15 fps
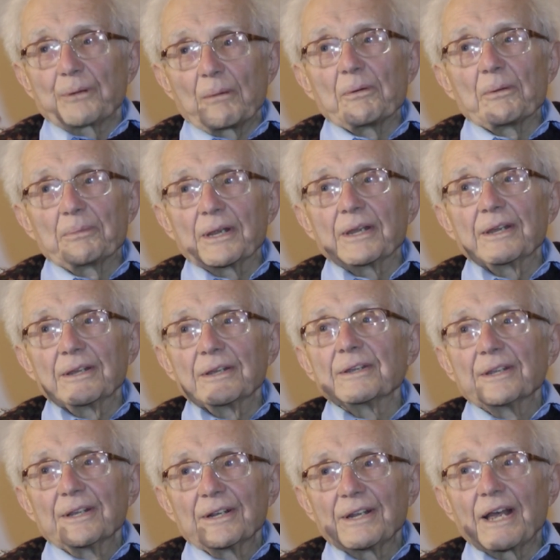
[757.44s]

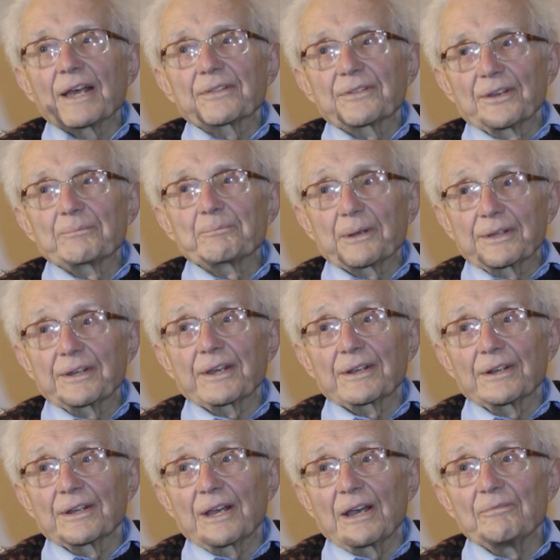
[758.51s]
probably like that
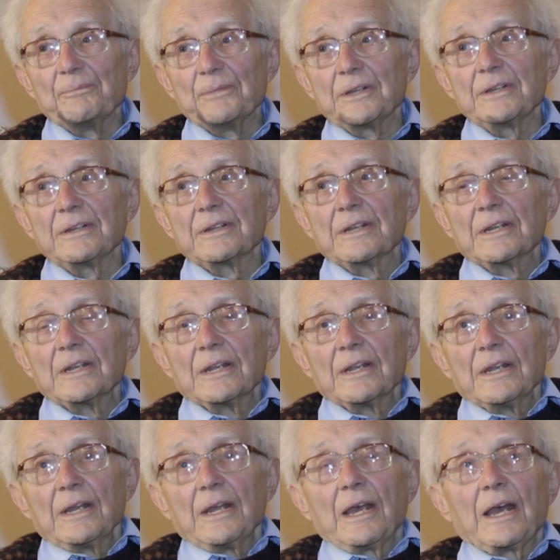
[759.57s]
particular government,
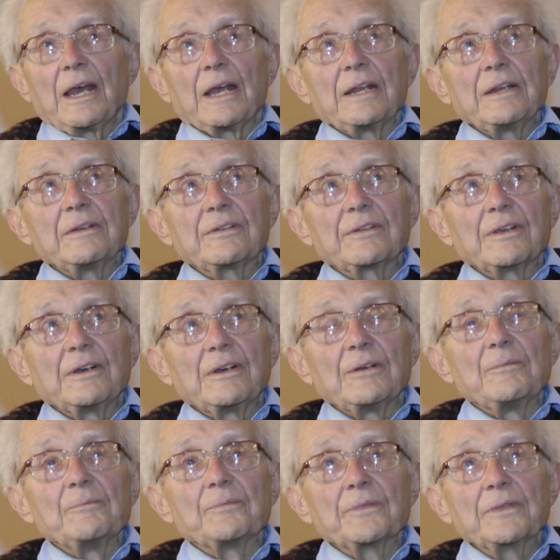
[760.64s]
and
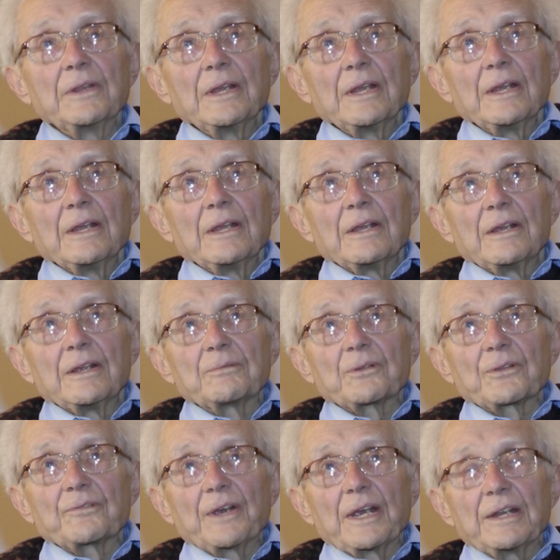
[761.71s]

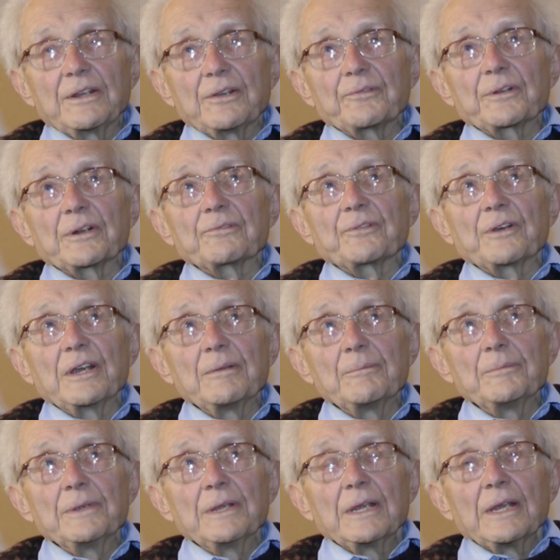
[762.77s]
it was very difficult for
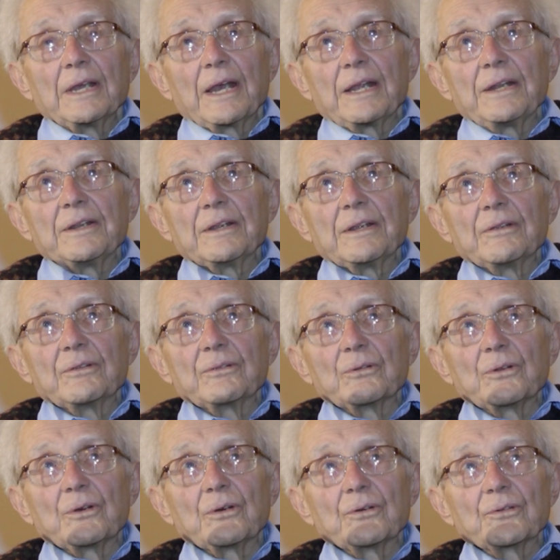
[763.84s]
him. And
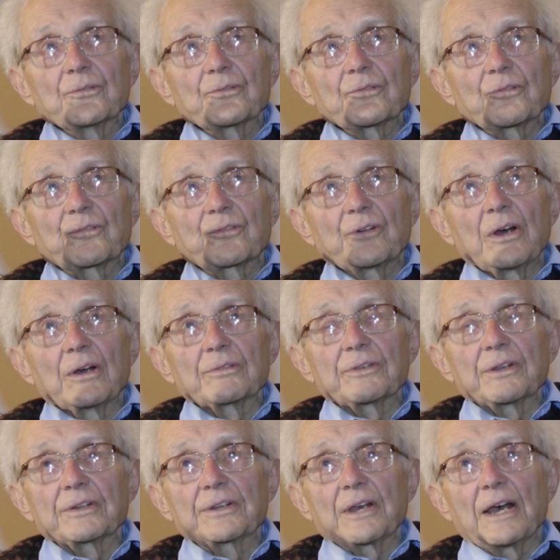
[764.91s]
you know,
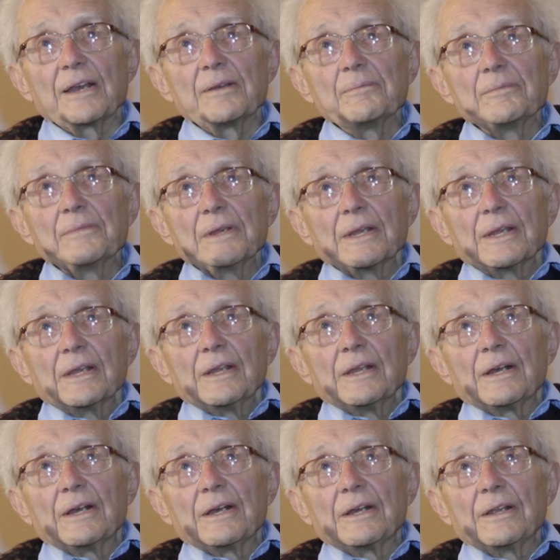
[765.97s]
throughout the time,
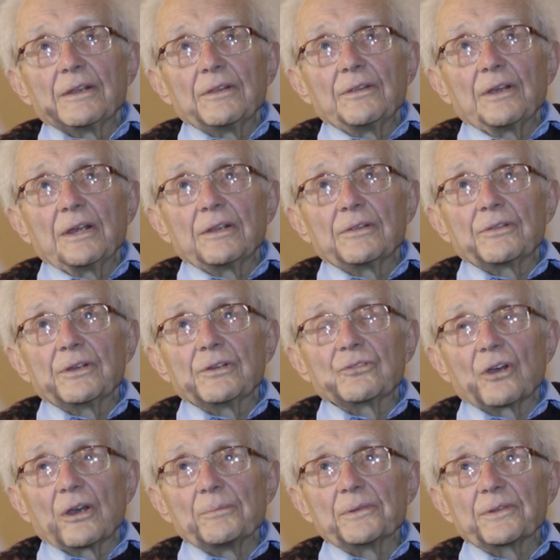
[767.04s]
the
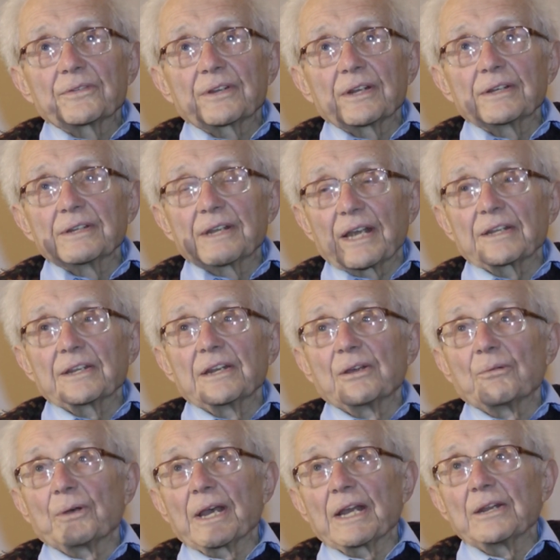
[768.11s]
Germans didn't get
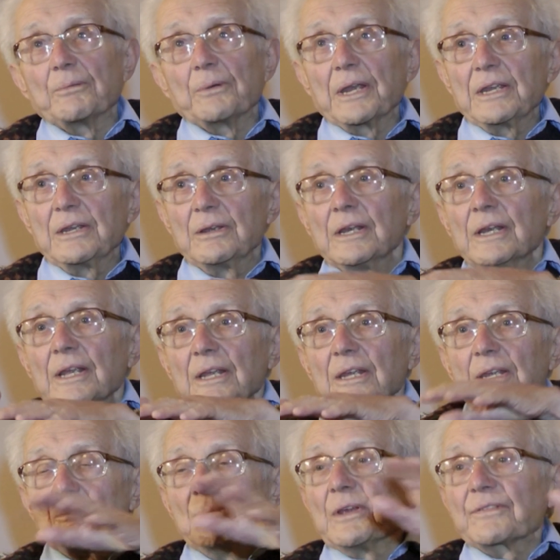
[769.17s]
anywhere. Anyway, he
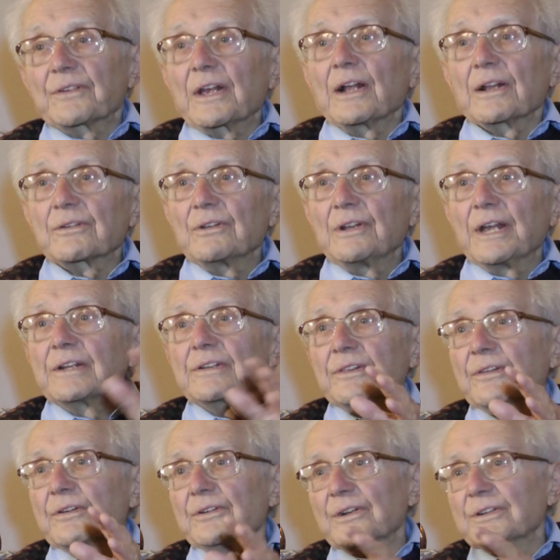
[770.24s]

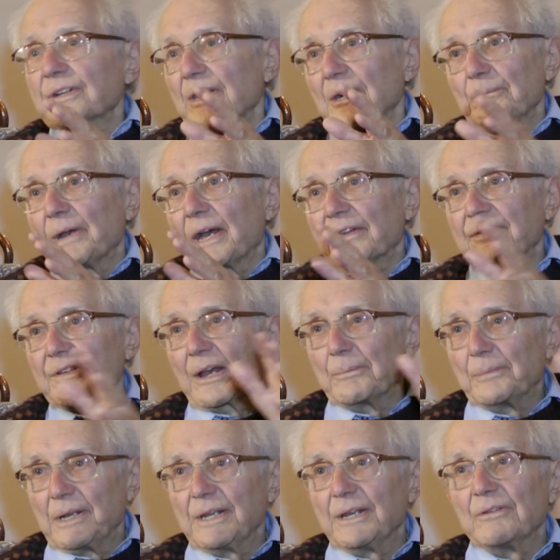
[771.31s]
miscalculated the critical mass,
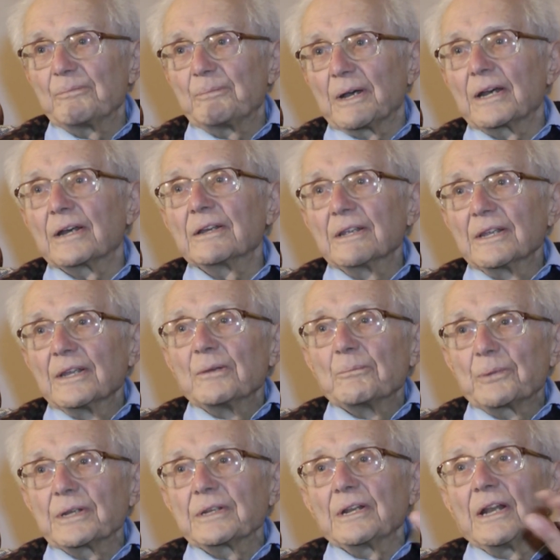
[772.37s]
I believe, by a
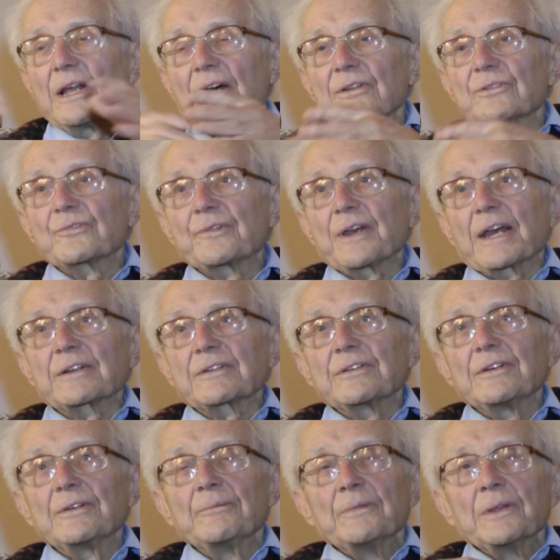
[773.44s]
pretty large
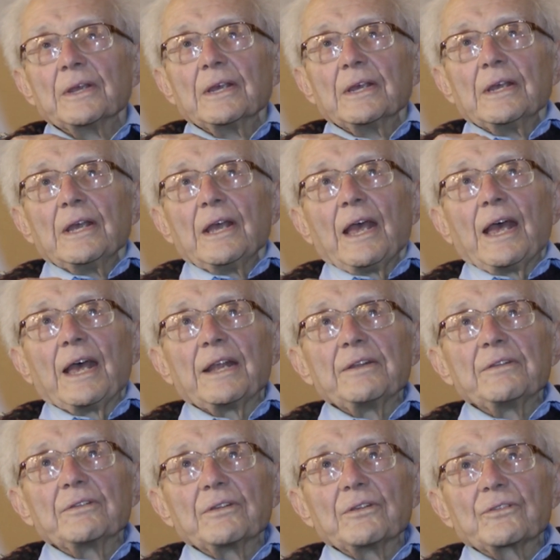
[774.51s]
factor.
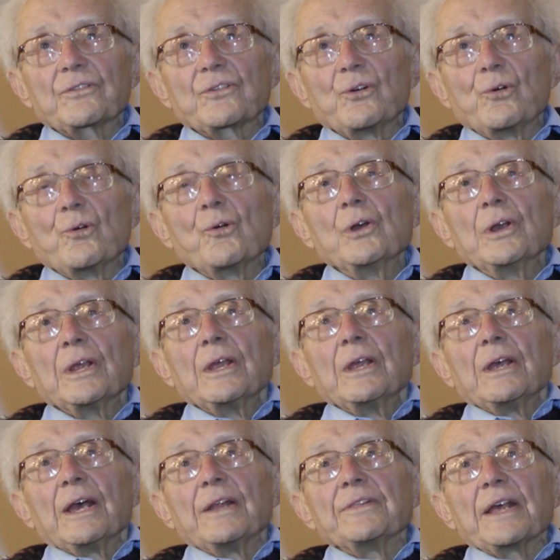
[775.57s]
And
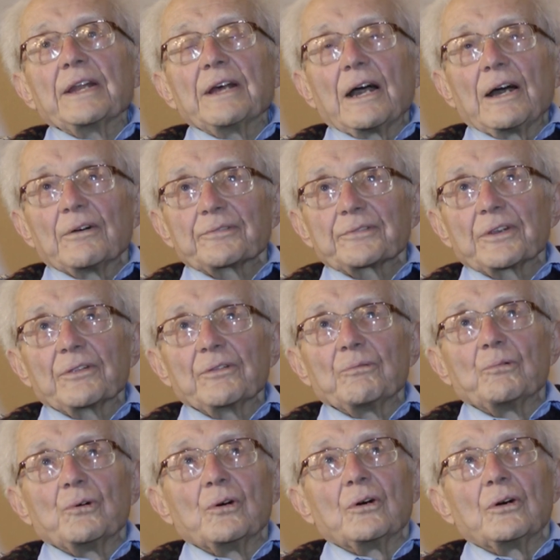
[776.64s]
then after
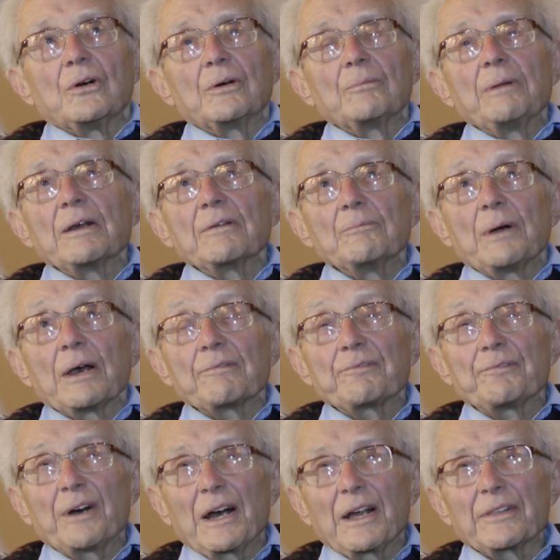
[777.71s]
the war, my
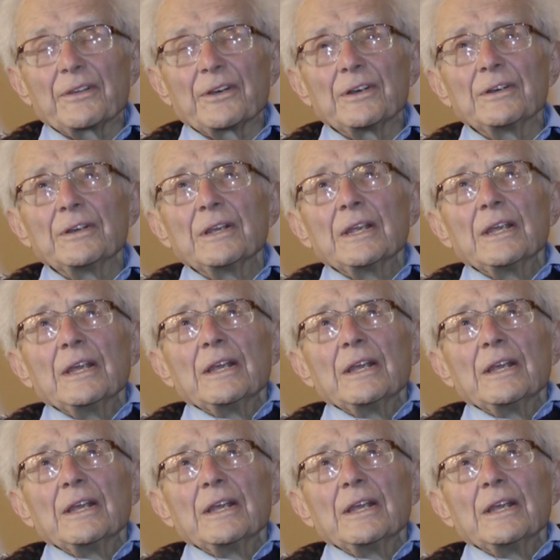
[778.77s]
father